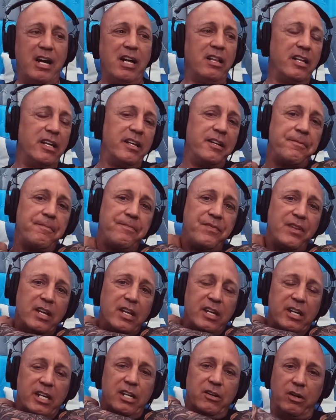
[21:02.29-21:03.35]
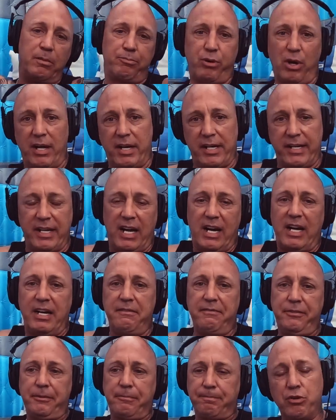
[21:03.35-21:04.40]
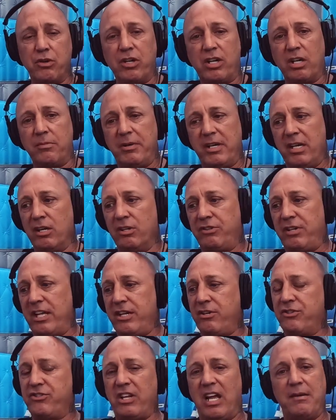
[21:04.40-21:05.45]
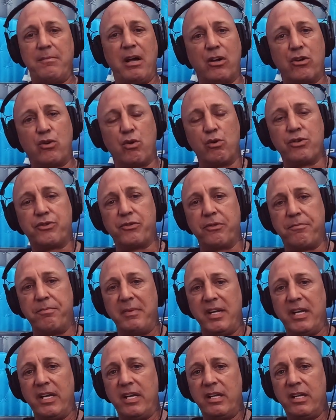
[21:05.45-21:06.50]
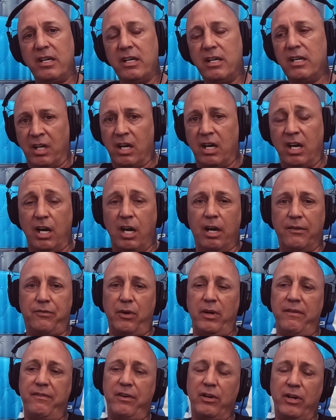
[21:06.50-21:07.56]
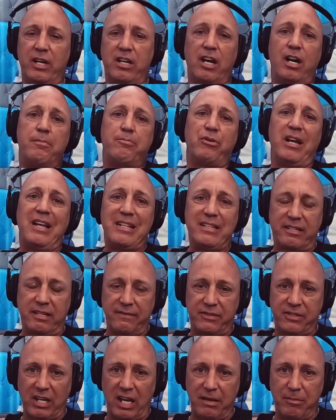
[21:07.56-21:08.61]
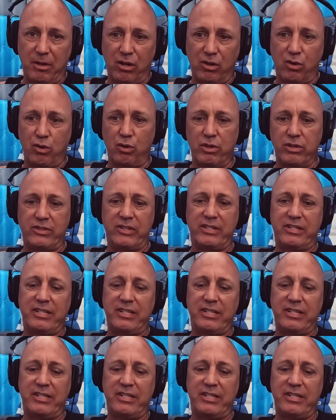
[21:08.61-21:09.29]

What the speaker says: Bali here at Prana Dive. You can come here, take your Sidemount course with me. I offer a very comprehensive Sidemount course.